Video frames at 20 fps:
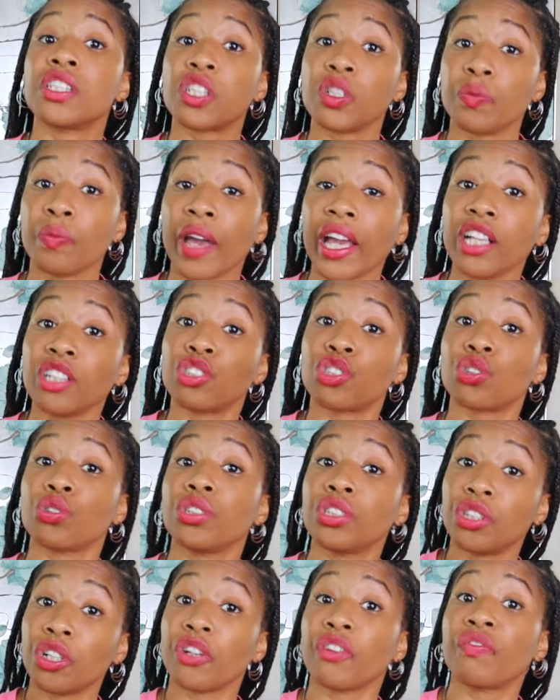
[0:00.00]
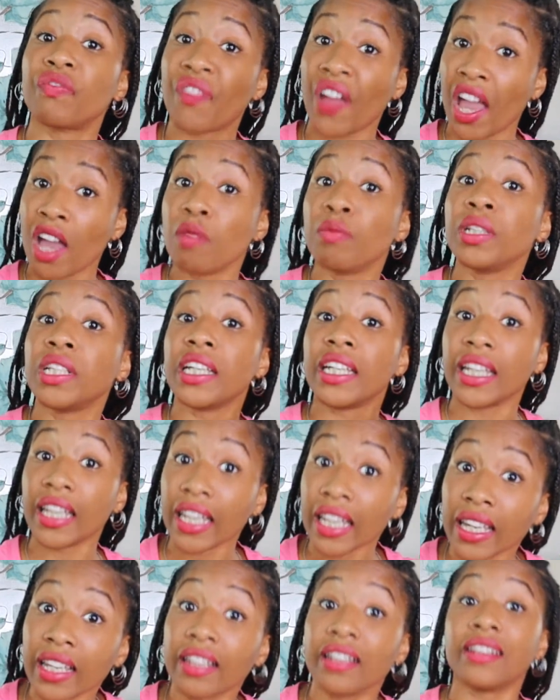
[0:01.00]
to make sure your family
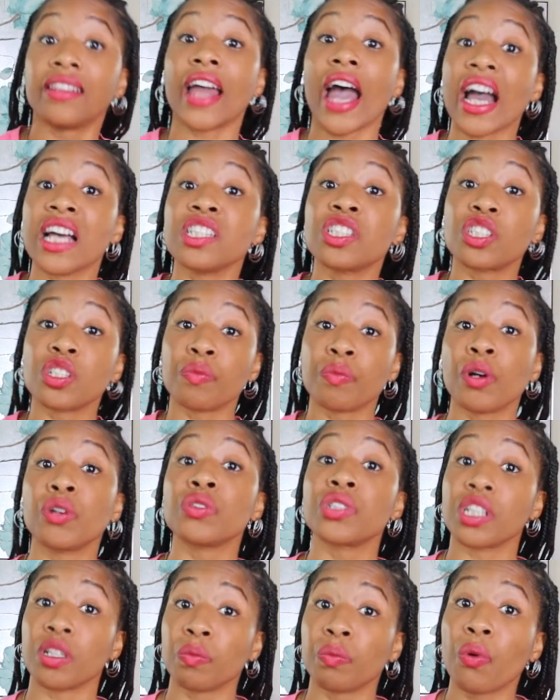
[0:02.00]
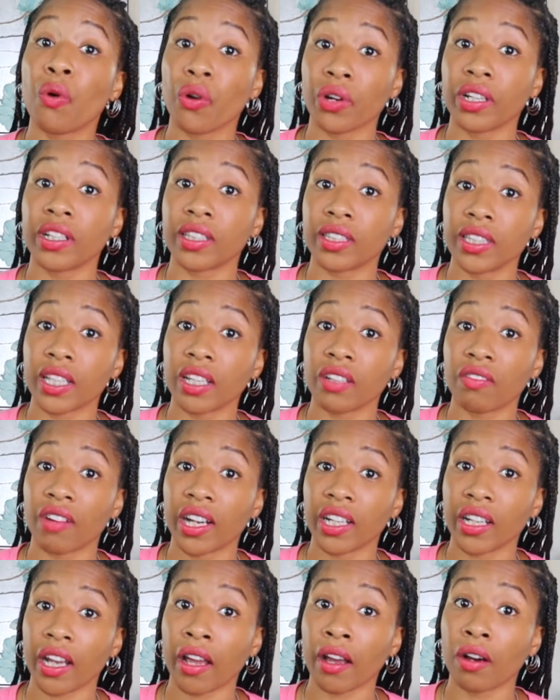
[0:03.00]
eat? That's the most important thing
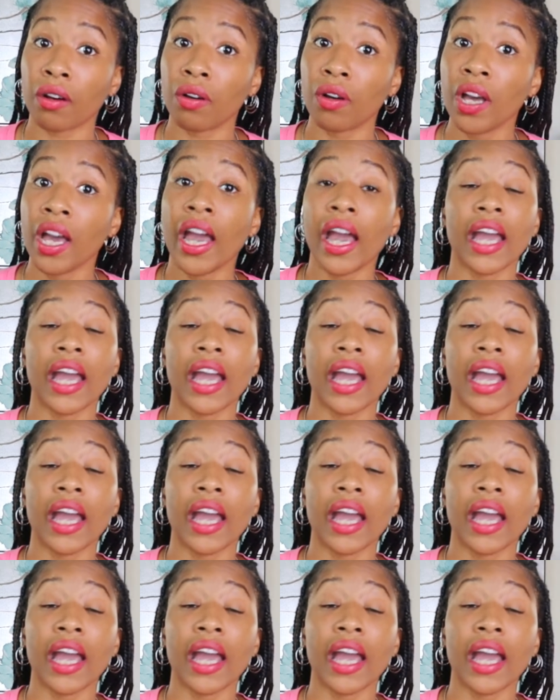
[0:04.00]
right now.